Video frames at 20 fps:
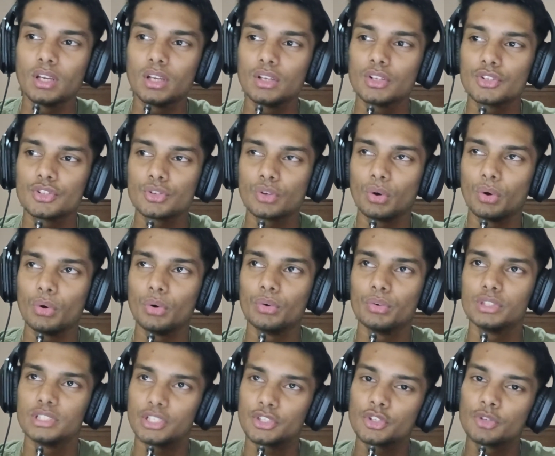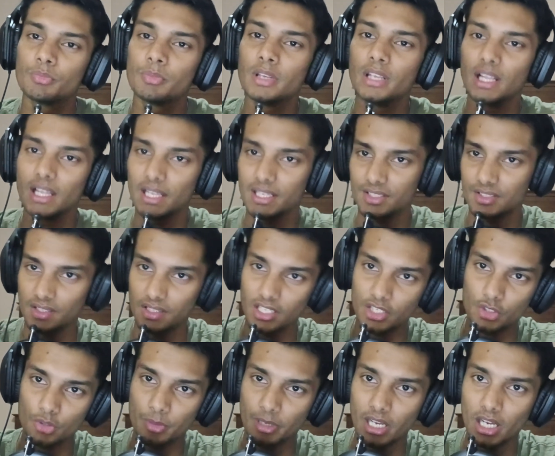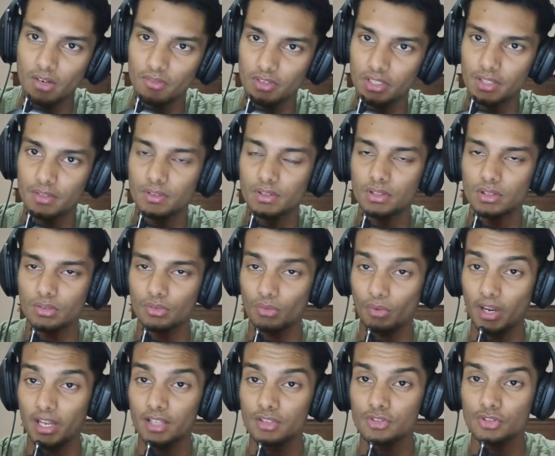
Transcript: so there should be a lesson that should be covered, right?